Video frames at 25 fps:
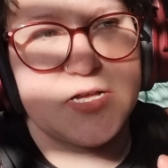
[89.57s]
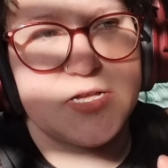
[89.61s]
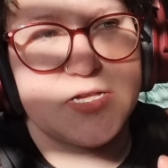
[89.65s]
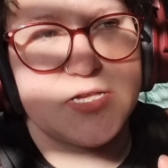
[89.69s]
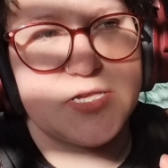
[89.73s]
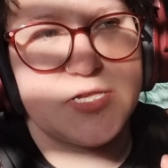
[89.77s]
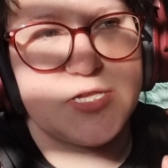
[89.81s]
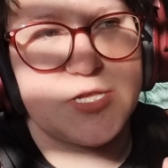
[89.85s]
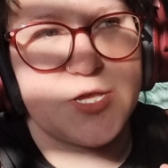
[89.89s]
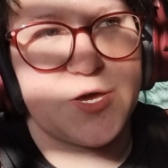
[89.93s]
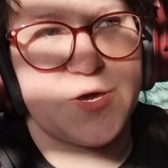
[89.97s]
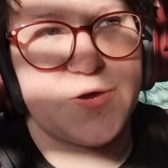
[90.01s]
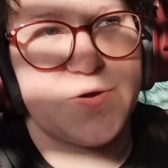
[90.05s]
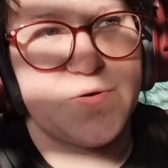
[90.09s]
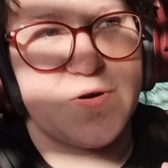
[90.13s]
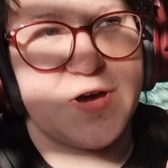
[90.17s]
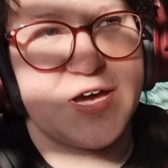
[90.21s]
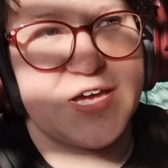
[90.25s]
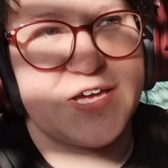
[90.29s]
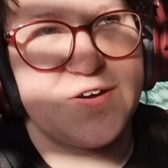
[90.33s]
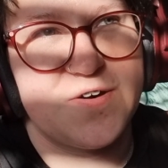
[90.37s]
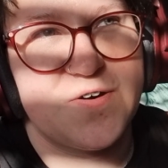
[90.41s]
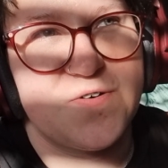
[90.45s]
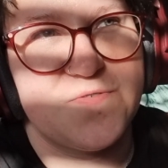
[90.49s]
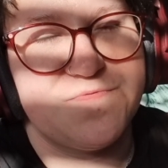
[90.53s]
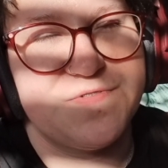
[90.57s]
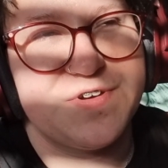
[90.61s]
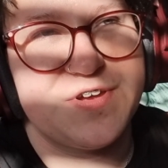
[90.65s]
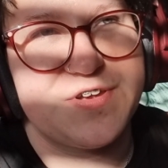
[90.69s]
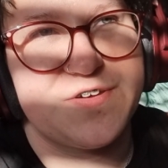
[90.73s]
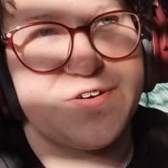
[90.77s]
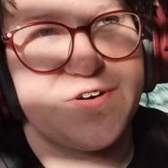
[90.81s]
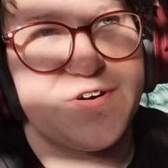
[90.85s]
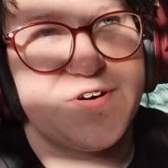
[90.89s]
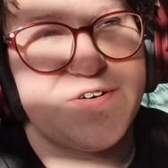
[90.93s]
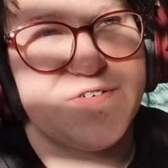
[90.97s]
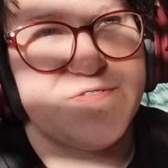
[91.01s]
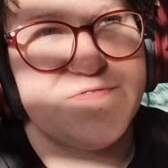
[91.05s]
So I got rid
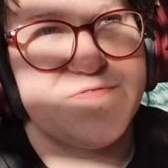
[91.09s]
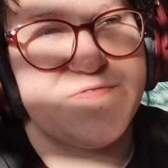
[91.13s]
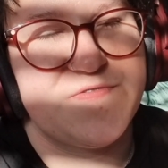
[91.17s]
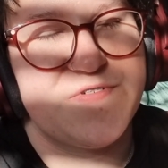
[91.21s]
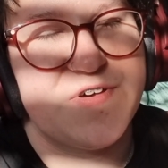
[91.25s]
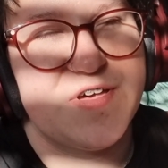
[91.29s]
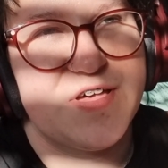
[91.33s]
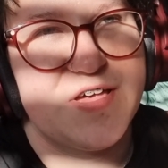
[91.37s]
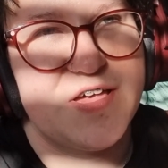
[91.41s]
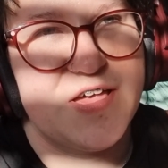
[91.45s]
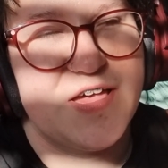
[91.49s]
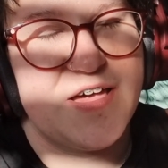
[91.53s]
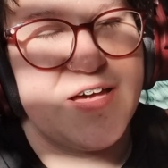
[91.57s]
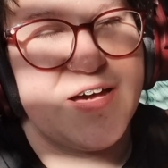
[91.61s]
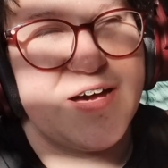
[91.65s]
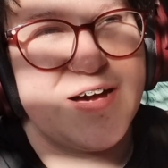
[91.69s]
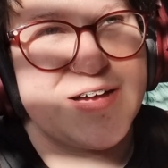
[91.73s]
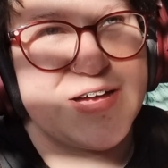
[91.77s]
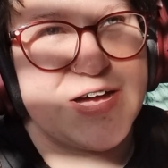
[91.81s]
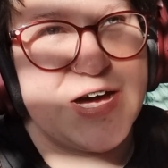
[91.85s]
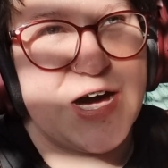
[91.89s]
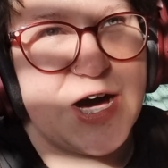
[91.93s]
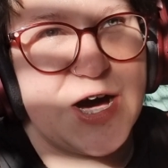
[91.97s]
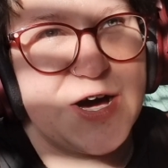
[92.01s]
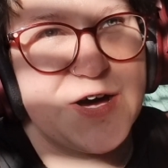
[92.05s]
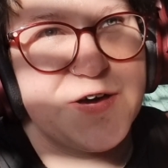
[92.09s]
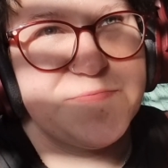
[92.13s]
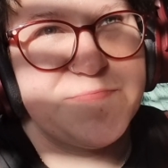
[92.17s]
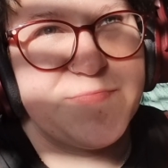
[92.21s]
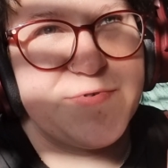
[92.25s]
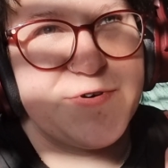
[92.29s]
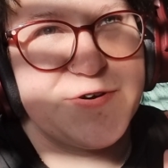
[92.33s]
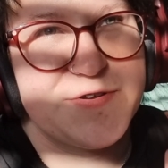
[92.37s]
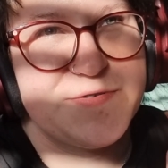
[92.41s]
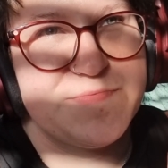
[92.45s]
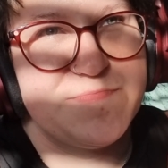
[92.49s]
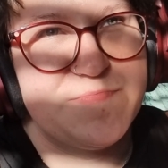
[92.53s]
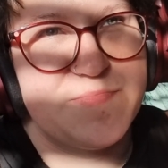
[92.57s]
of a
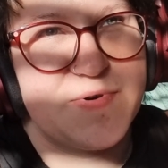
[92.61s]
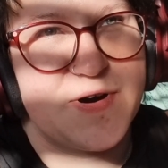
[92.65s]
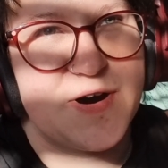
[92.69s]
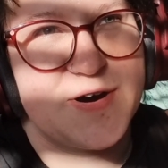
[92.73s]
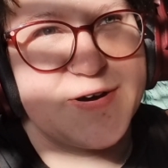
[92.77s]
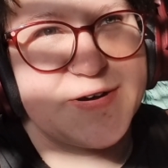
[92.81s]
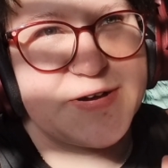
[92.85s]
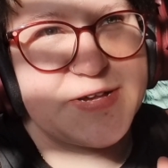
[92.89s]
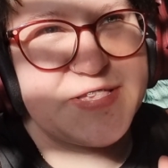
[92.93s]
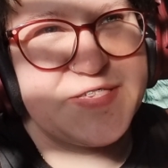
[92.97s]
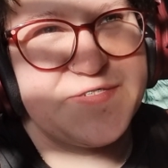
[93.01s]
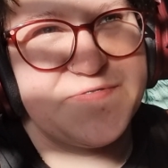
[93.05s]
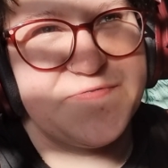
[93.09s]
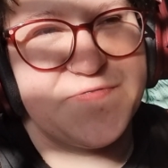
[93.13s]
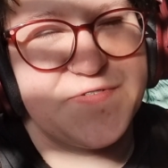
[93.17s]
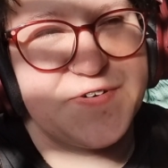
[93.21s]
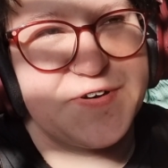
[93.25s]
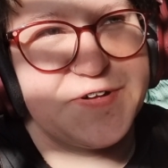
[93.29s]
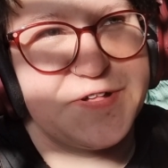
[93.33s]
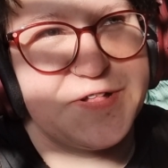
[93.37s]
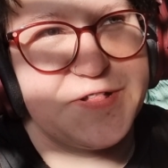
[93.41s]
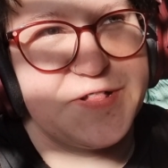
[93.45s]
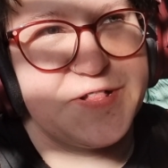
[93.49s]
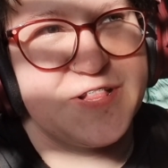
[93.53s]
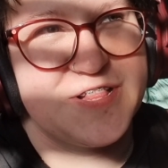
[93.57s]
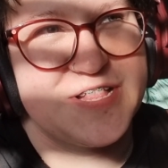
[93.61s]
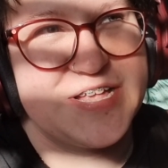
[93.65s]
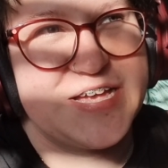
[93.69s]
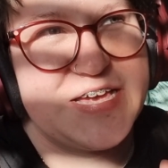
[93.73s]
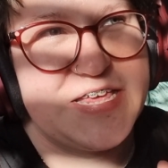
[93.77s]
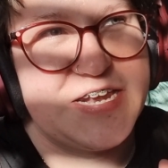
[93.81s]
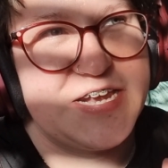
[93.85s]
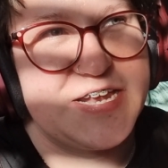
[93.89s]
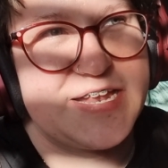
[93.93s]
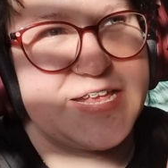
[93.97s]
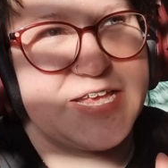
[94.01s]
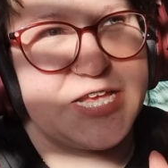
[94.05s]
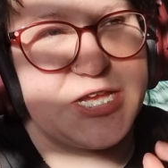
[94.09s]
cardboard box full,
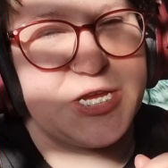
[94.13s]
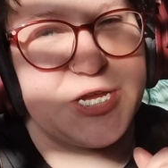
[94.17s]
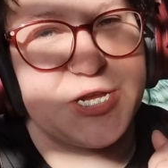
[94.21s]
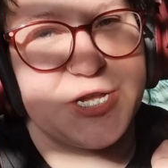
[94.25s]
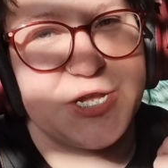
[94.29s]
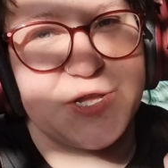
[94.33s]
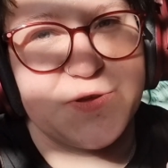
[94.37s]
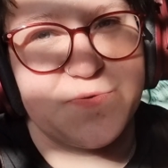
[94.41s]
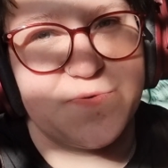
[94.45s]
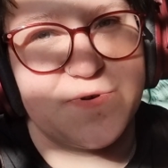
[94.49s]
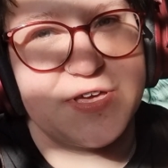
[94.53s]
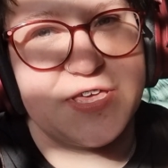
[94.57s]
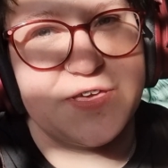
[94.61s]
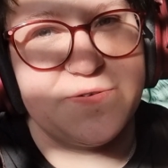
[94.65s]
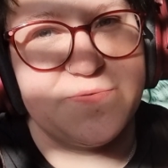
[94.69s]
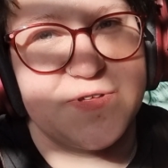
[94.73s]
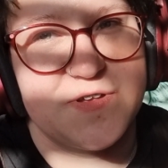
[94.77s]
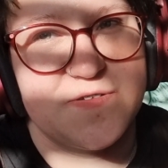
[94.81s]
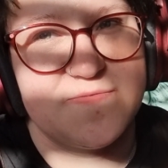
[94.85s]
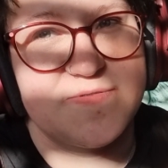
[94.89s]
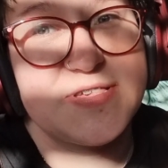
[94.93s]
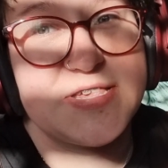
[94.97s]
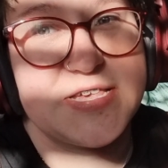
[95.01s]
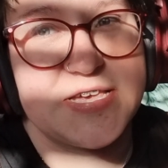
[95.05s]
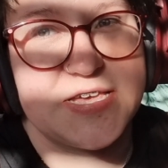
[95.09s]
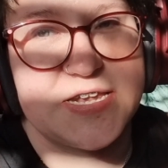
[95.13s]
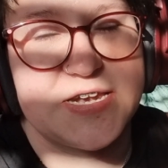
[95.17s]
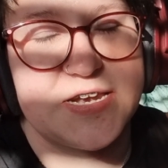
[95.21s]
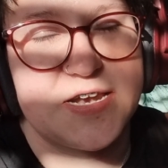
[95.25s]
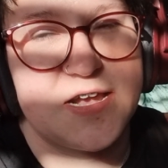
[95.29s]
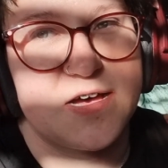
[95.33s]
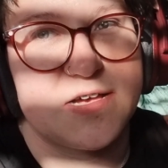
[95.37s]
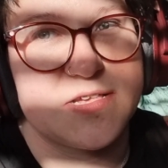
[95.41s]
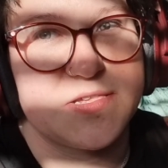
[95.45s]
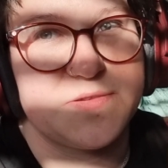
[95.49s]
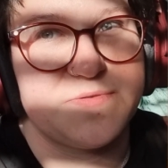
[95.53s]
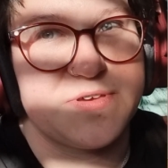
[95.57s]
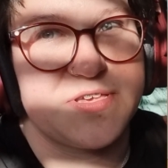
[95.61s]
in addition to what you will have seen in
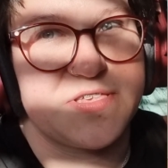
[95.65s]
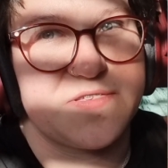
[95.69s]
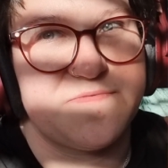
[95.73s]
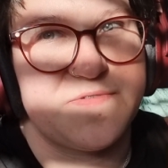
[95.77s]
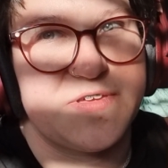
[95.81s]
last week's